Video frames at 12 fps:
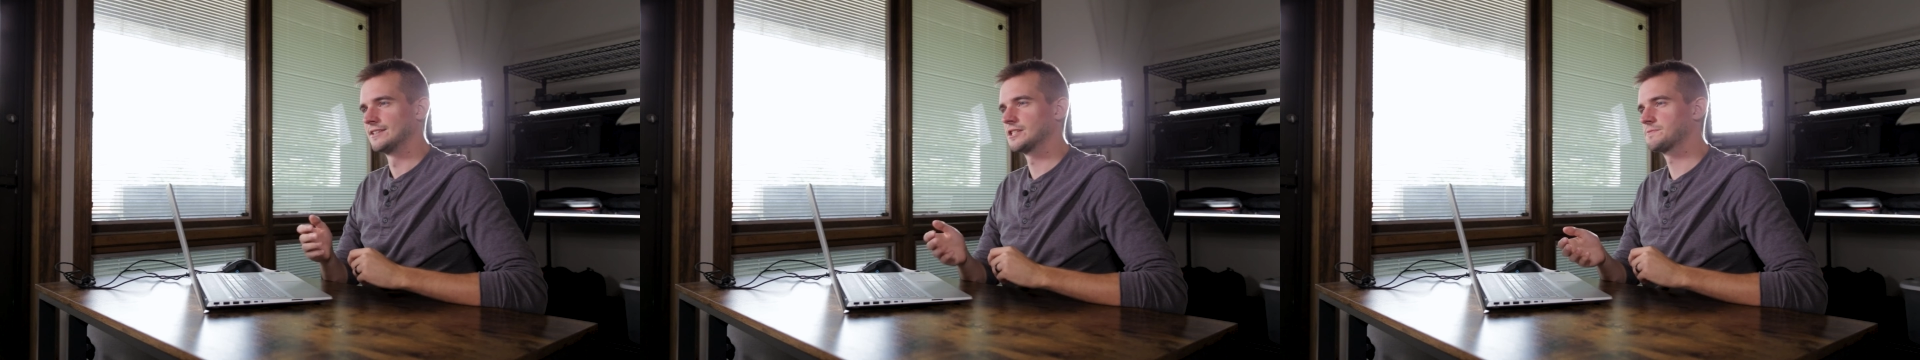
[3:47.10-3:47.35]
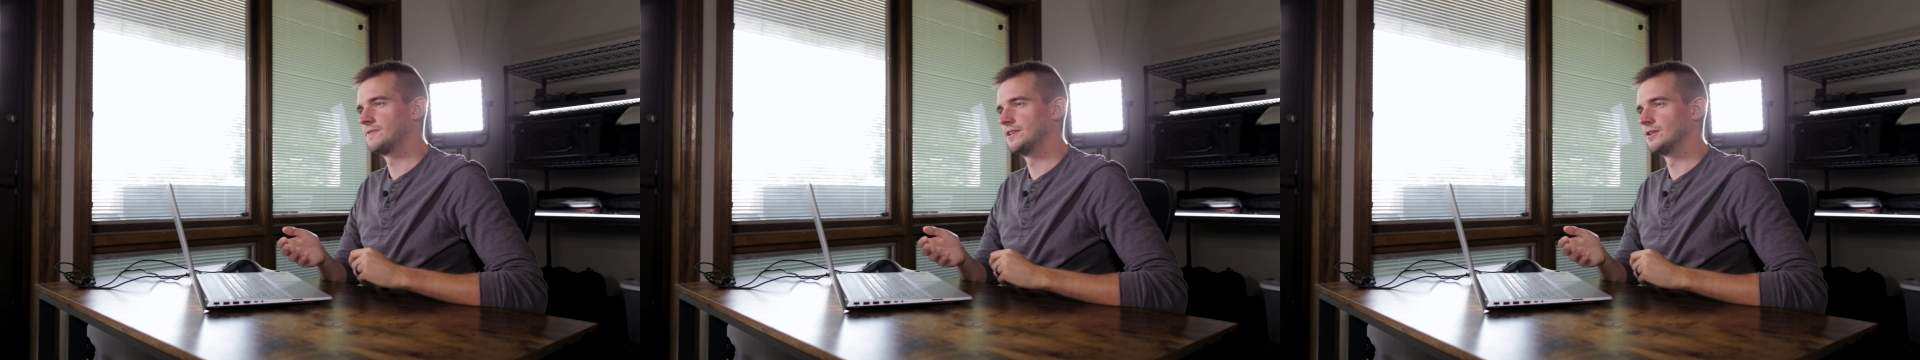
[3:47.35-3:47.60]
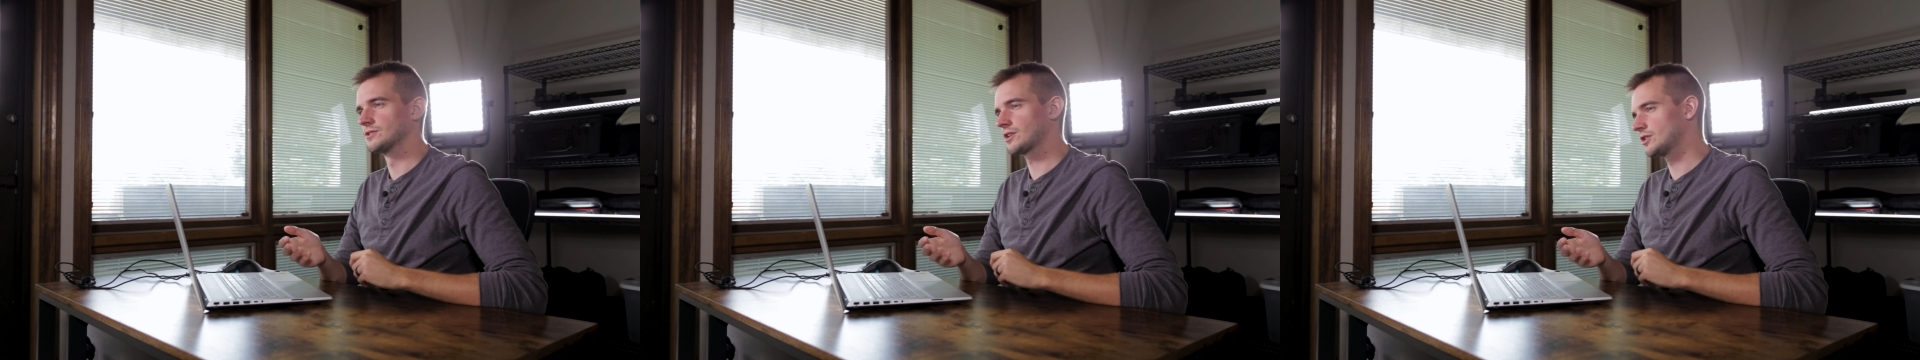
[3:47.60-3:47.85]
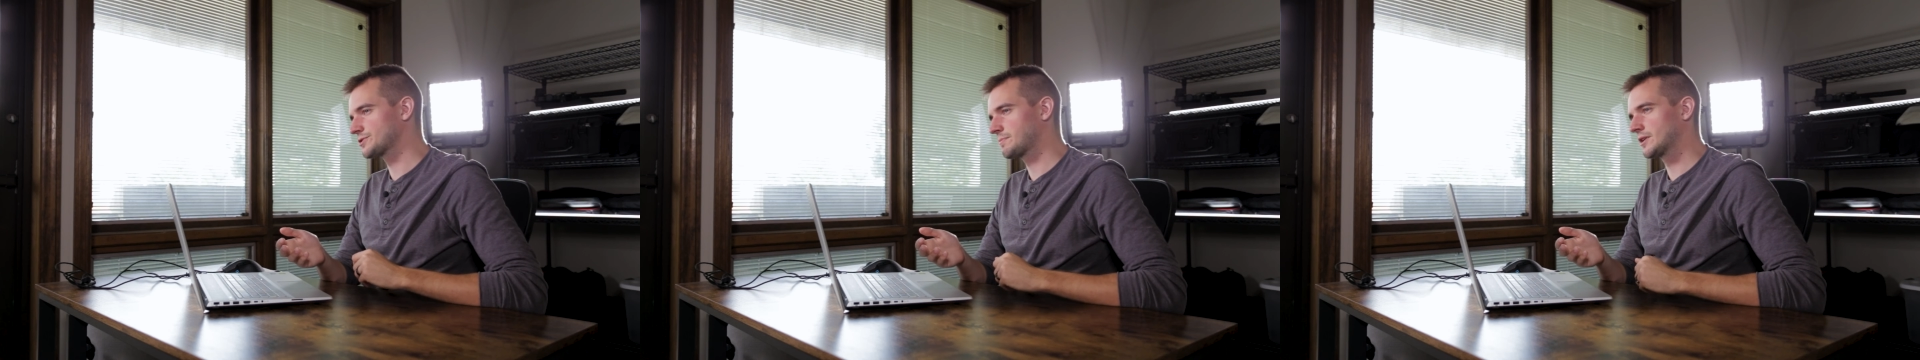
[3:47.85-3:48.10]
This video is
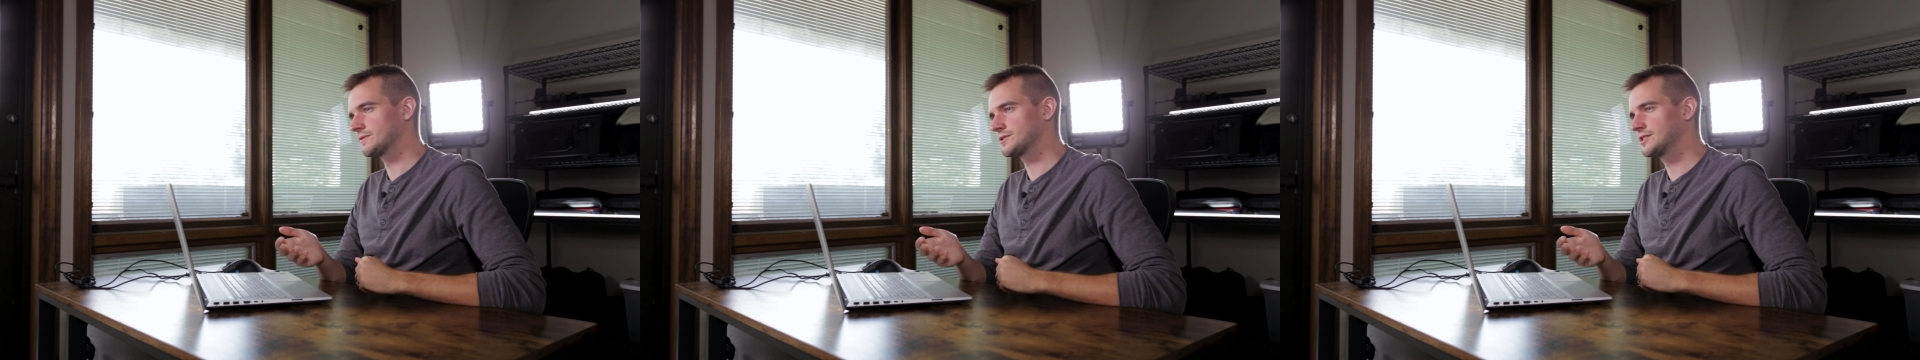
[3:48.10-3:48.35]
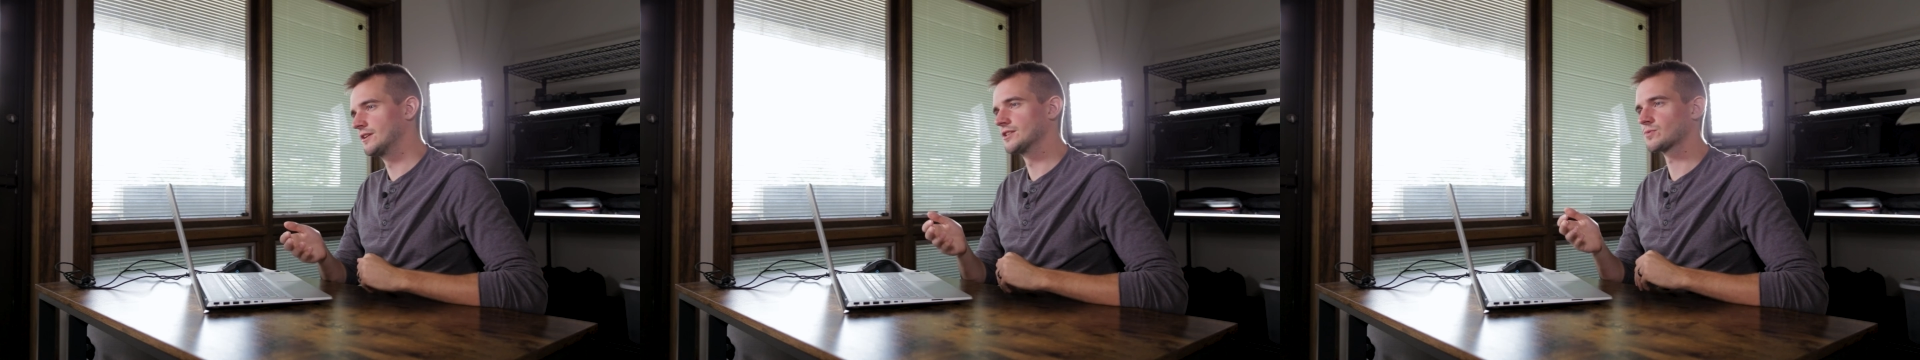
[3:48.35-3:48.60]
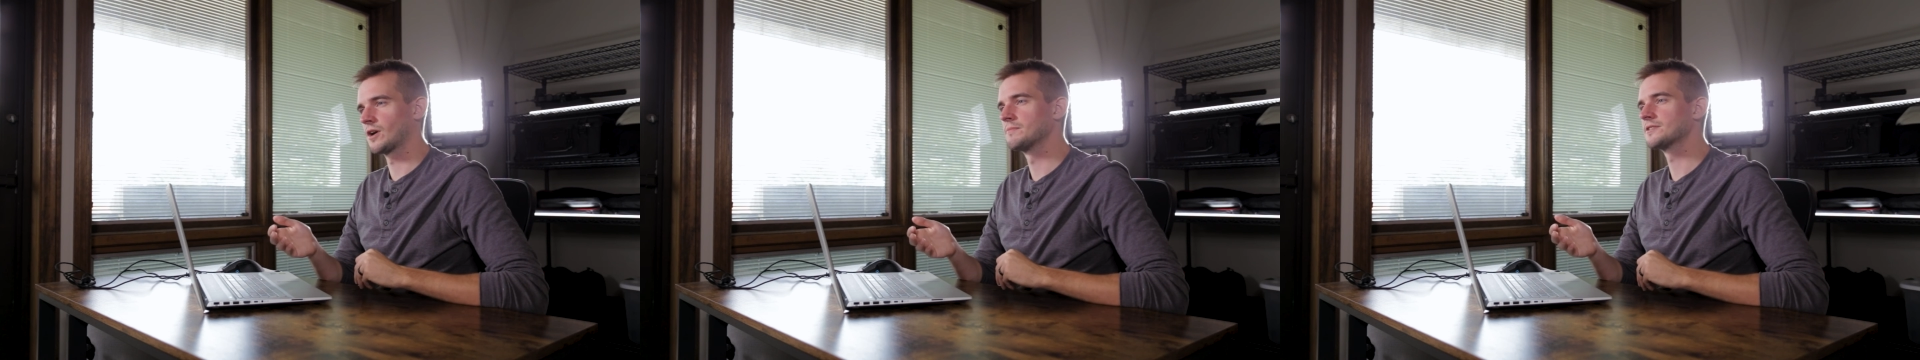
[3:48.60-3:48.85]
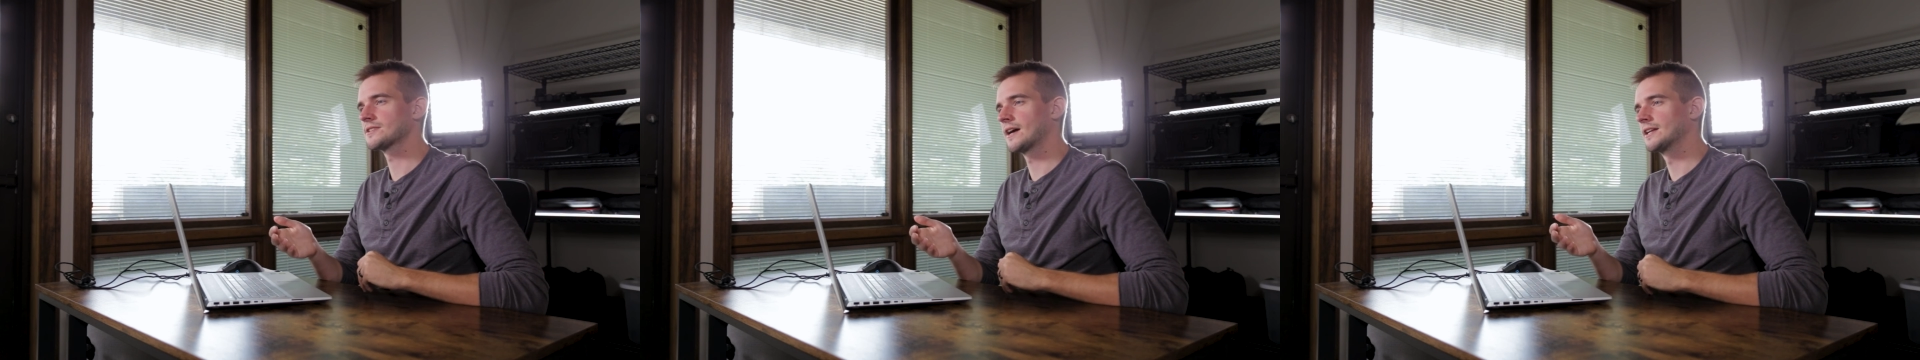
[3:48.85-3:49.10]
also part of a series where I'm
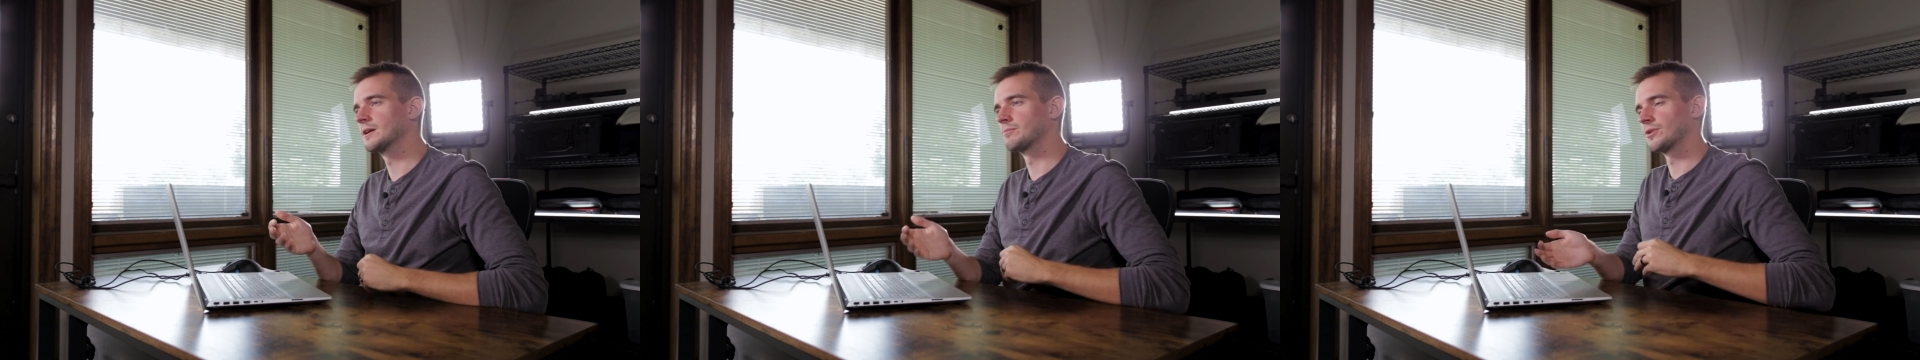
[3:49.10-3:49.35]
designing a